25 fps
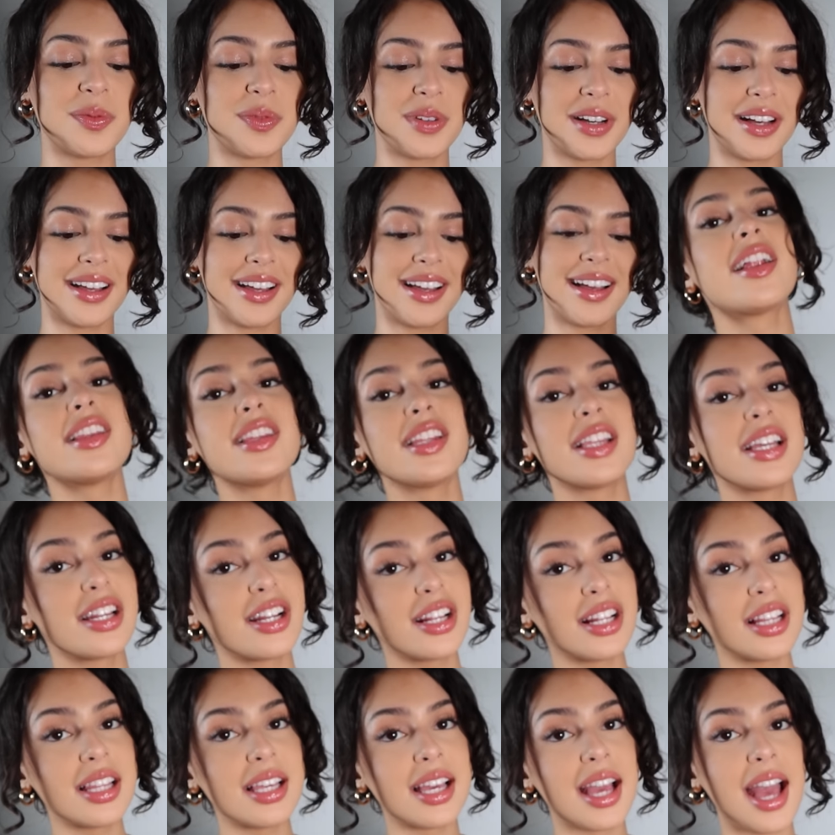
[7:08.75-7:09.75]
but
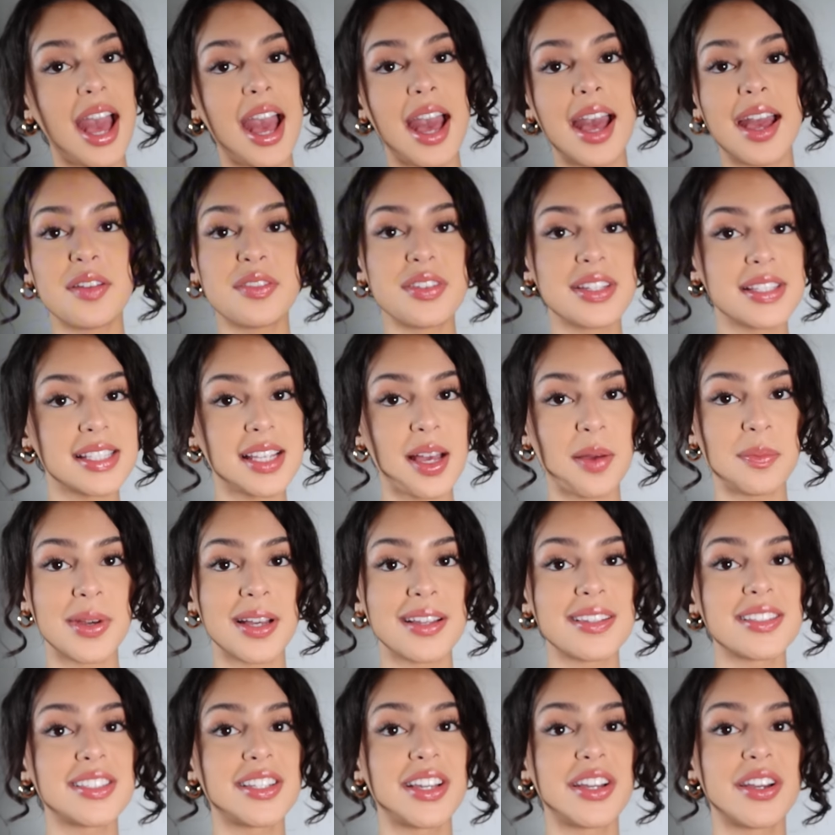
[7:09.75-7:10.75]
literally every time
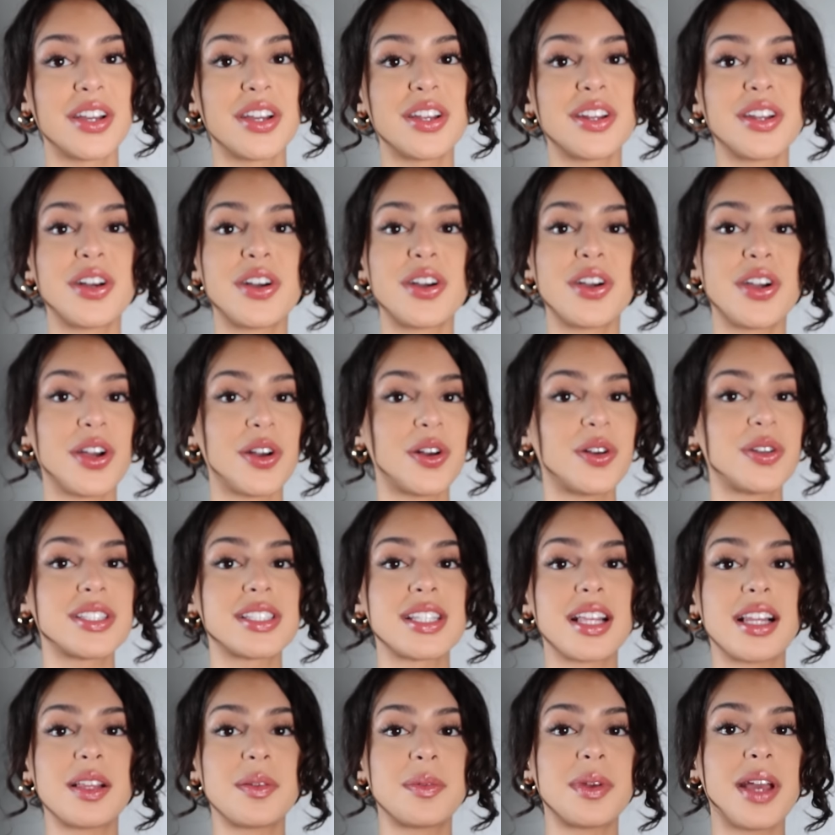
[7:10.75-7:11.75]
I turned, a girl was
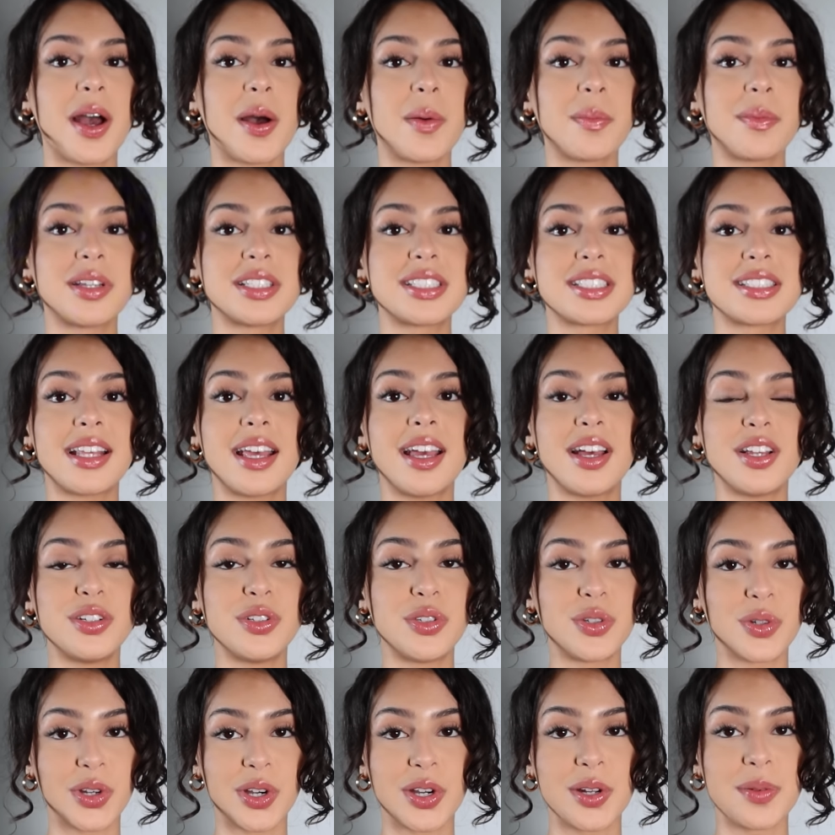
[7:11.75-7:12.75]
telling me how much they
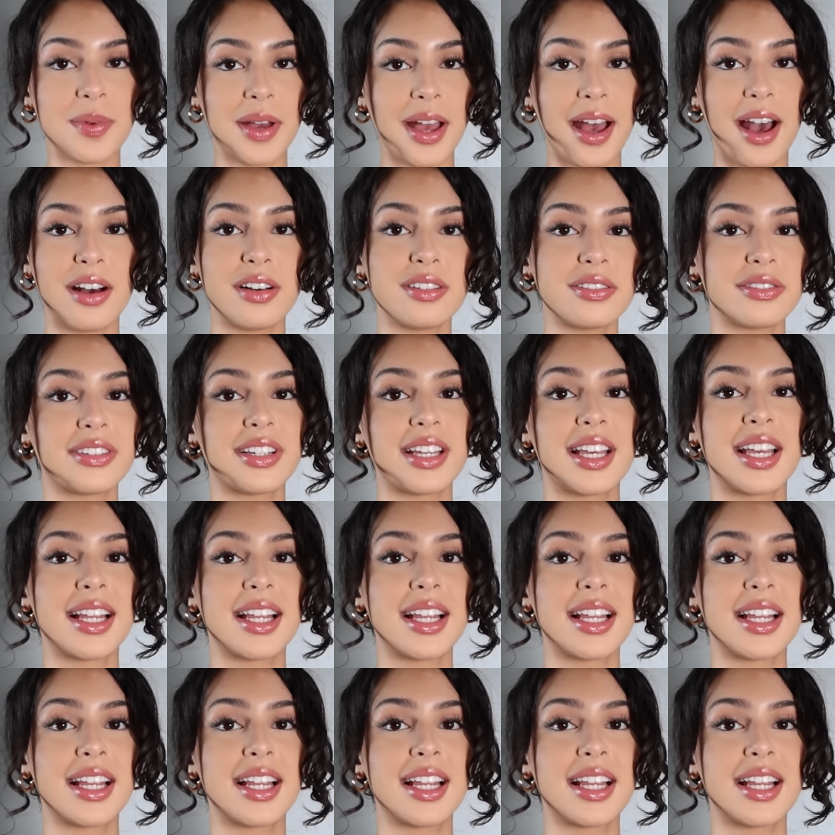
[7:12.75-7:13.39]
adored my outfit,